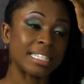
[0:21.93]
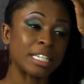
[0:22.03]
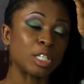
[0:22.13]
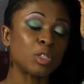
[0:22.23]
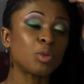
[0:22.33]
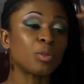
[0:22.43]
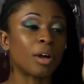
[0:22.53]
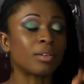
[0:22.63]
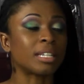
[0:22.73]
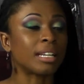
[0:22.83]
in
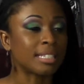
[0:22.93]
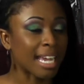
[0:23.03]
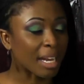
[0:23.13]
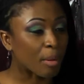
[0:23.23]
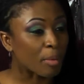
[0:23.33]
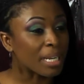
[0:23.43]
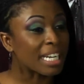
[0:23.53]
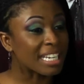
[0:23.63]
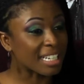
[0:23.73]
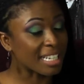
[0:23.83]
2010 when we
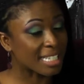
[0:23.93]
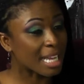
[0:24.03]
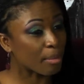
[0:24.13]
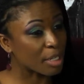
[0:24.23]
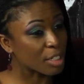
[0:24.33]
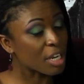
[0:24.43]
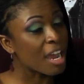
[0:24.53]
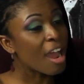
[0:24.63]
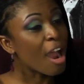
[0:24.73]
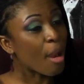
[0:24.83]
legally established
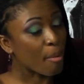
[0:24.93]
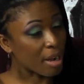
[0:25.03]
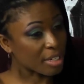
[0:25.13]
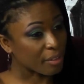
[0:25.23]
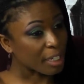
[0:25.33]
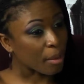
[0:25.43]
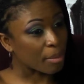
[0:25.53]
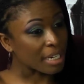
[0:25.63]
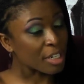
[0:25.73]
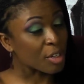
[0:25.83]
a branch of the
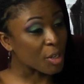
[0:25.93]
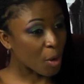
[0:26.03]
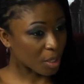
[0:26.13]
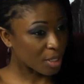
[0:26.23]
company in New York.